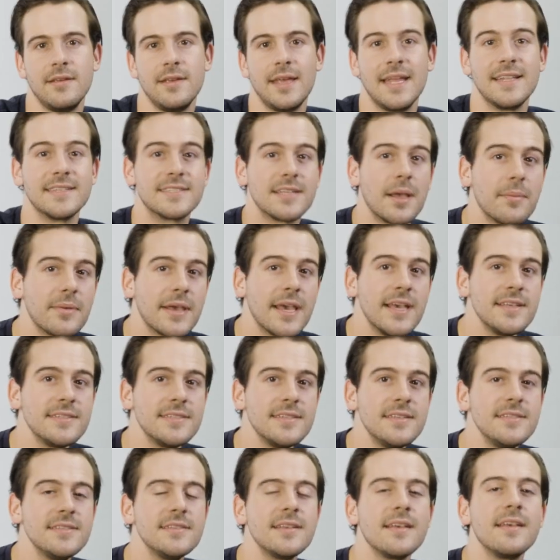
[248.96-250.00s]
In some
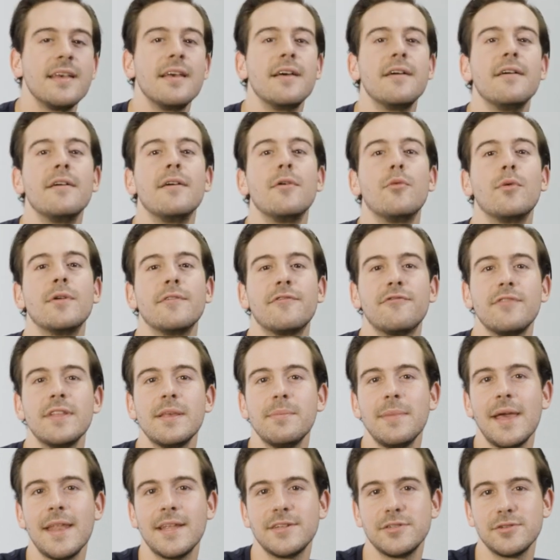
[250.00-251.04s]
cases, when fleet
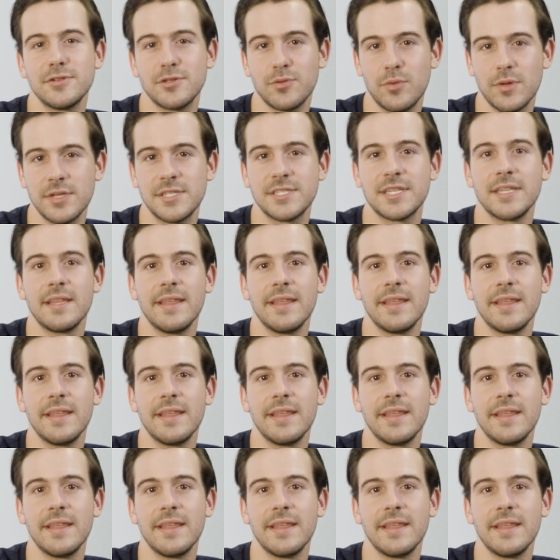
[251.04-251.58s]
managers switched to